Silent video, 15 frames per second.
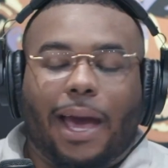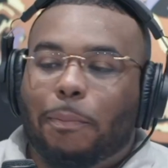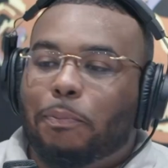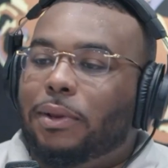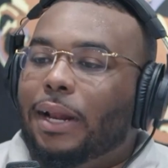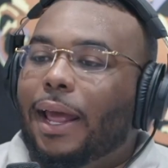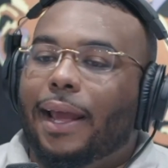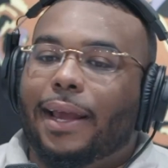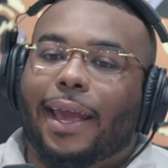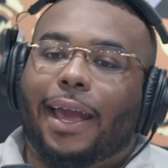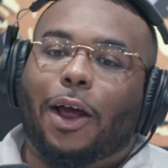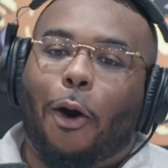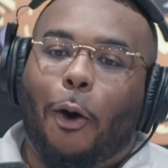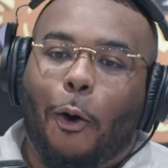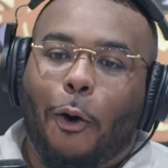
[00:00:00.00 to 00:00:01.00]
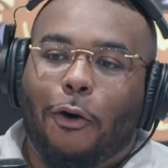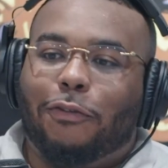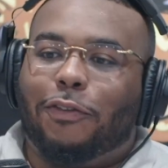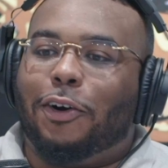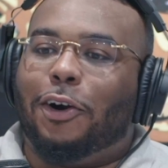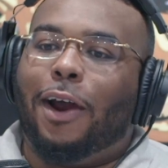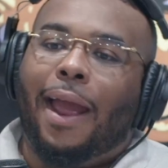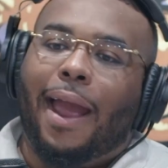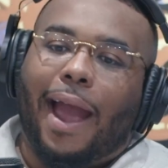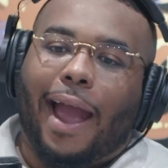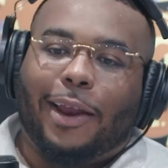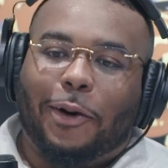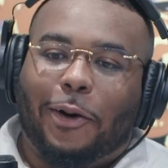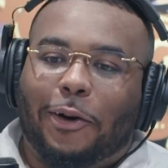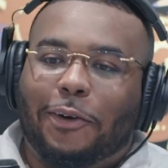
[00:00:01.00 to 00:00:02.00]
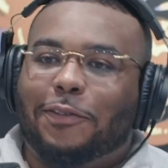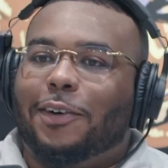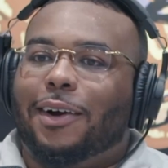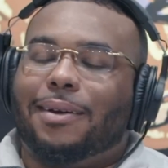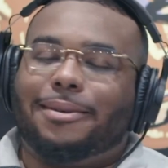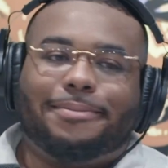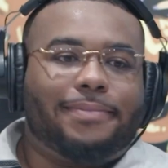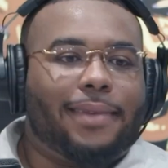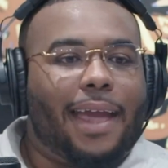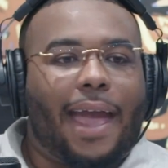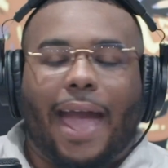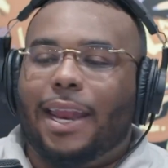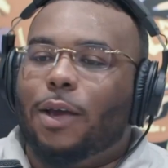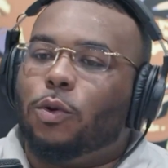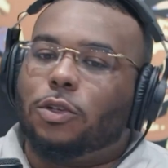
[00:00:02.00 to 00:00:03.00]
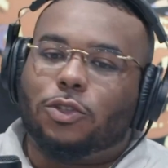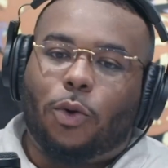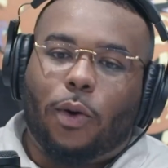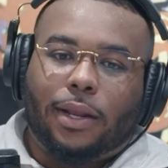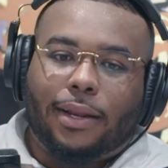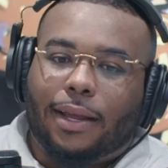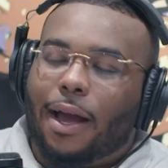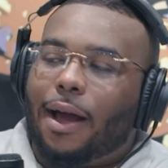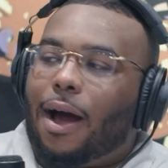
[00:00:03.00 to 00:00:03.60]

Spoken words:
it over. And it was going